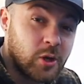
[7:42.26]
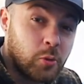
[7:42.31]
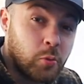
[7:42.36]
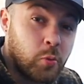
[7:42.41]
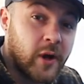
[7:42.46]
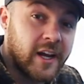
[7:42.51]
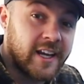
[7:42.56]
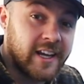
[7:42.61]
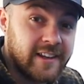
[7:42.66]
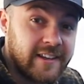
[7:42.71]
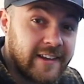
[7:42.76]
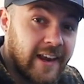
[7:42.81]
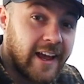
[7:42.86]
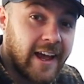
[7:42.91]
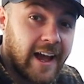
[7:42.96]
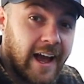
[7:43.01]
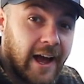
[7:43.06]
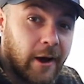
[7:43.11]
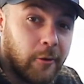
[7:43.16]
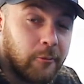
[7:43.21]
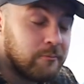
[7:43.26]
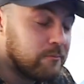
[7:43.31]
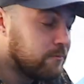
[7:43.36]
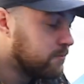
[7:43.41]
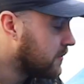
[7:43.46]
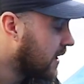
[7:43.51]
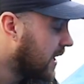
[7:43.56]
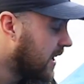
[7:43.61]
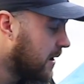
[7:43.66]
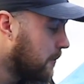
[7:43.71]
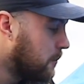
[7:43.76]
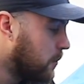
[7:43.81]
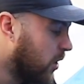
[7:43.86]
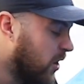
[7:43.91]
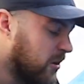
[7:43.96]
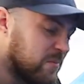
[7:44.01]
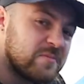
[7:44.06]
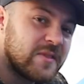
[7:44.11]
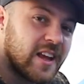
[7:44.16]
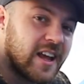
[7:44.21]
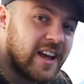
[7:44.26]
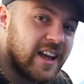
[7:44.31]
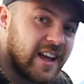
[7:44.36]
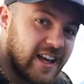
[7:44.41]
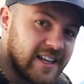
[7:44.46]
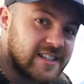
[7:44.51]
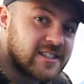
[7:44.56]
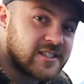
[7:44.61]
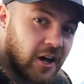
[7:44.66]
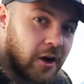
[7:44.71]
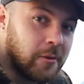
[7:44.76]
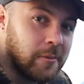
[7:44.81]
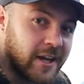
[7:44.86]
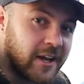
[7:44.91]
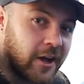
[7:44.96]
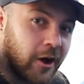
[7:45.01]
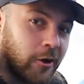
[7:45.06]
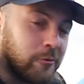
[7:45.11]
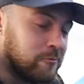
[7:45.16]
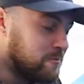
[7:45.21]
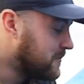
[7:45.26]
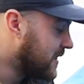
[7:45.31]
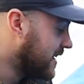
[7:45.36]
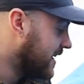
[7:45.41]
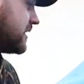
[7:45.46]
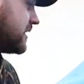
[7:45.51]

a wicked day out. But it's time to go.